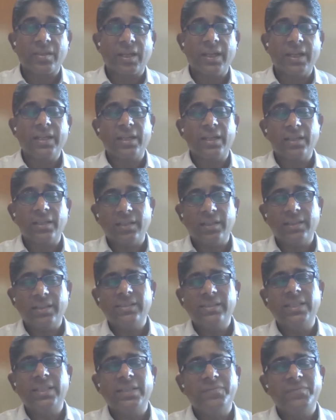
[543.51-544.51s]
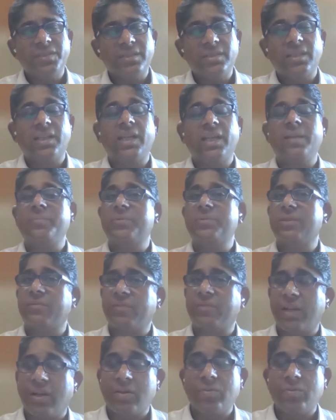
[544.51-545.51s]
And this gives us a glimpse of
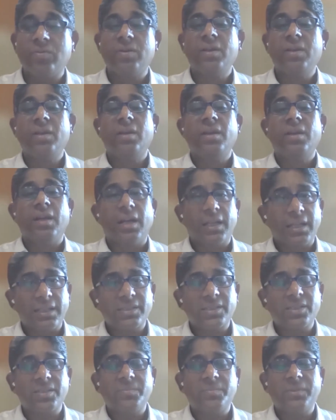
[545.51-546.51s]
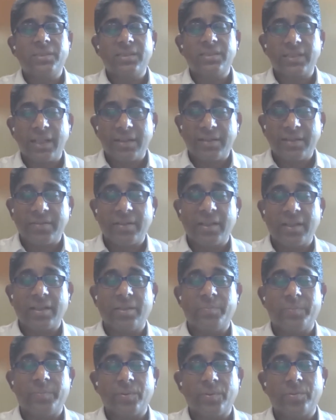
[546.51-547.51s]
how a customer-centric
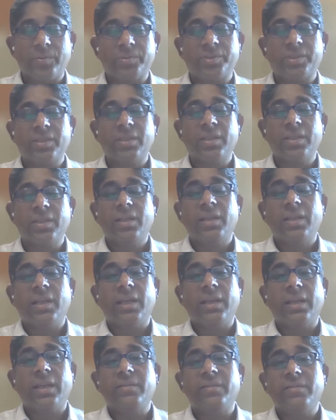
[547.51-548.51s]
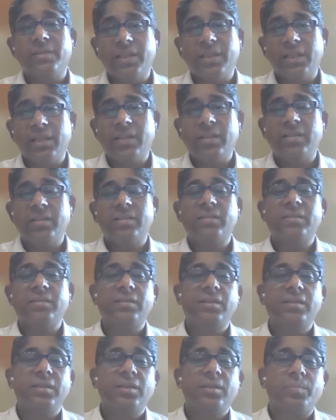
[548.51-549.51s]
approach and real
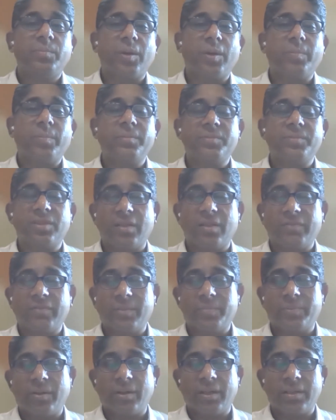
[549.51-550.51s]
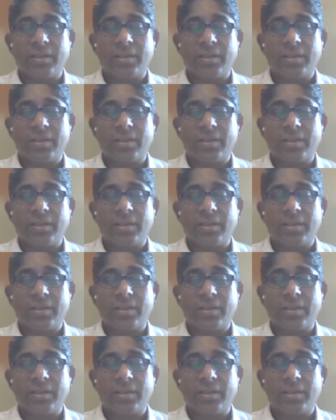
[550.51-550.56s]
problem-solving product